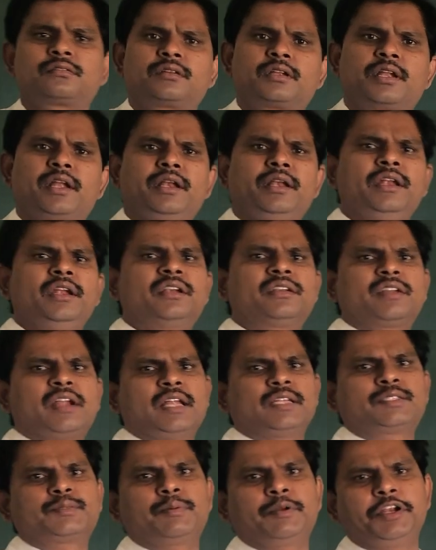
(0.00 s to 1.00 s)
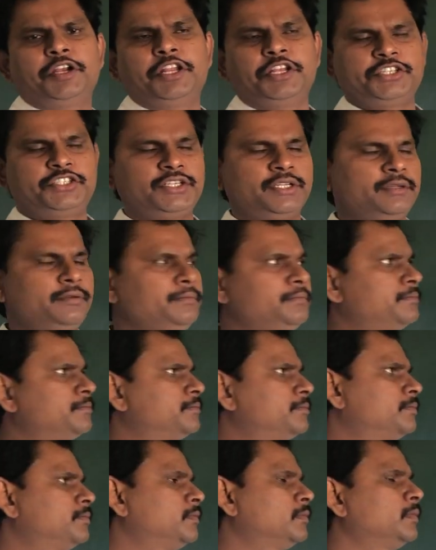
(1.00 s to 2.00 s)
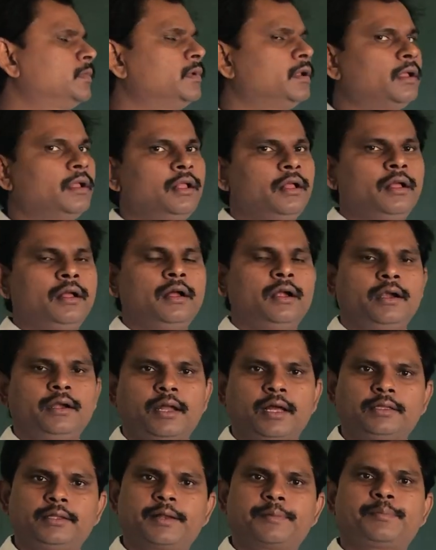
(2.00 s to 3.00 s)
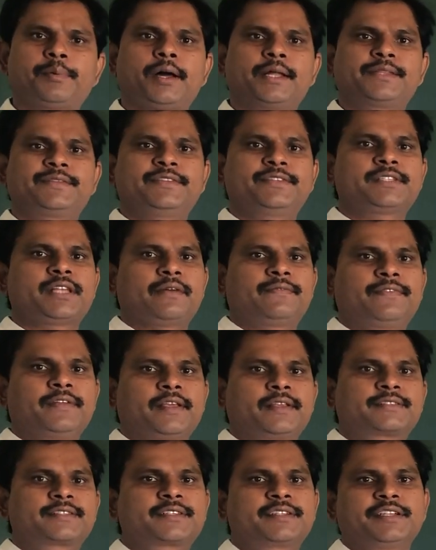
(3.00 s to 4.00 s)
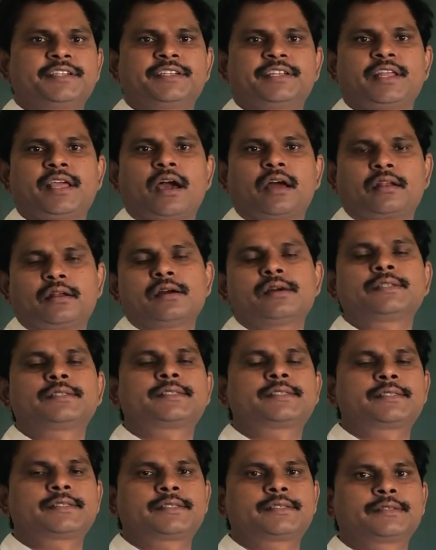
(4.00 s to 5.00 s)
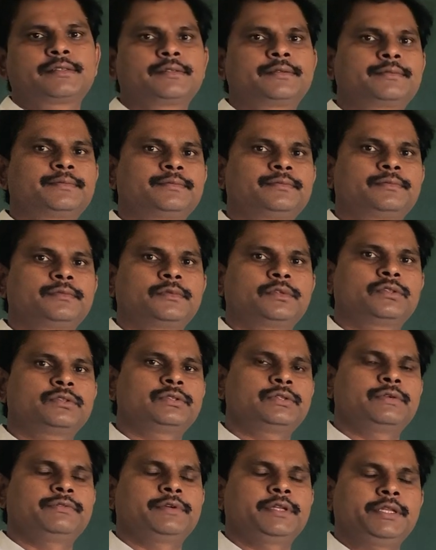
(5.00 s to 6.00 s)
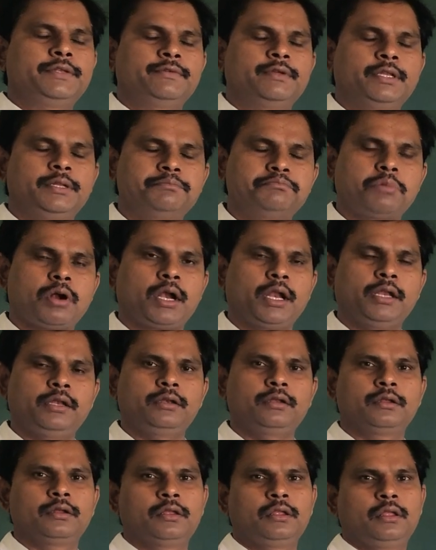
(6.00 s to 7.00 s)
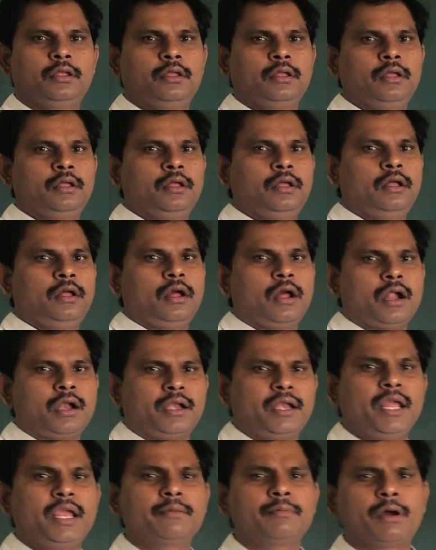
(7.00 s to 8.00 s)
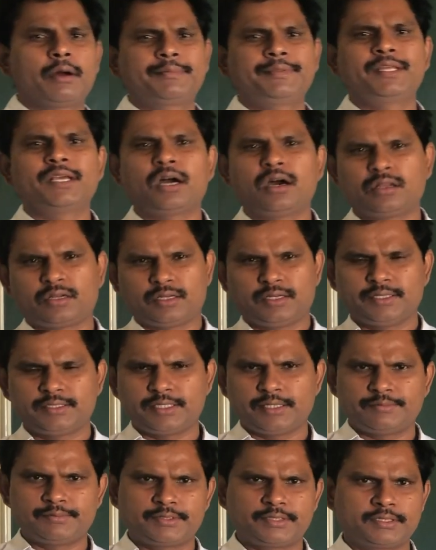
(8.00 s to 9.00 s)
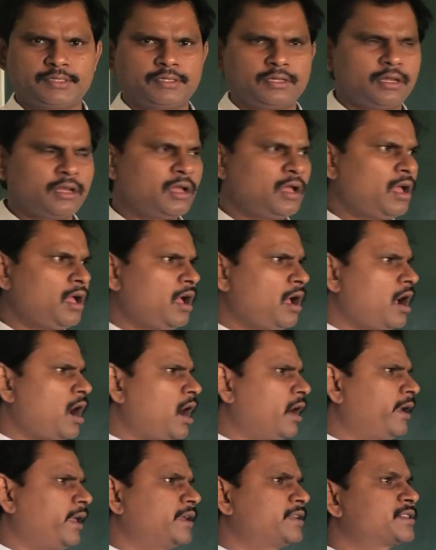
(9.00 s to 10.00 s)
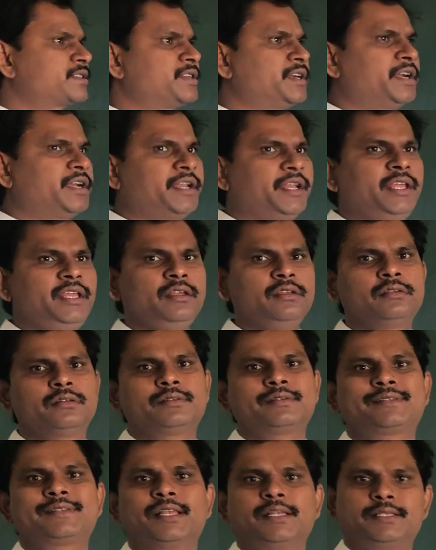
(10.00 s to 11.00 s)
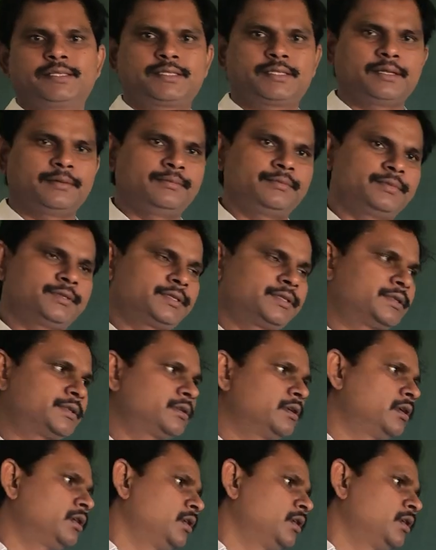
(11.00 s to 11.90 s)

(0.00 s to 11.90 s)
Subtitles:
kidney transplantation and other pathways of excretory organs. So very important. And name of the organisms and excretory systems.